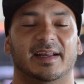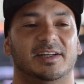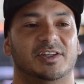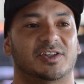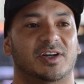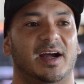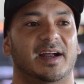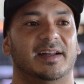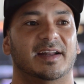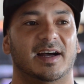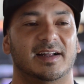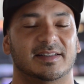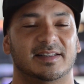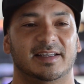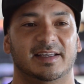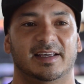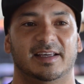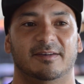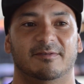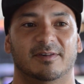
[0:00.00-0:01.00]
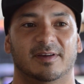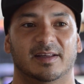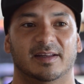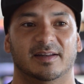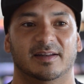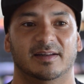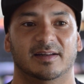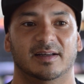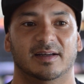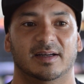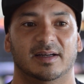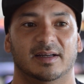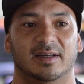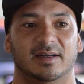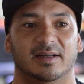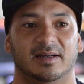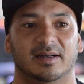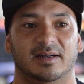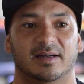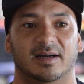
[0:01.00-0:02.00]
I try not to even
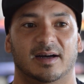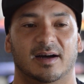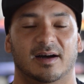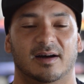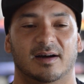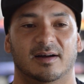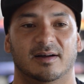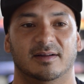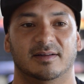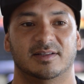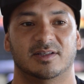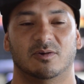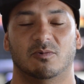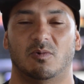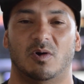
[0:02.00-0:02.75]
to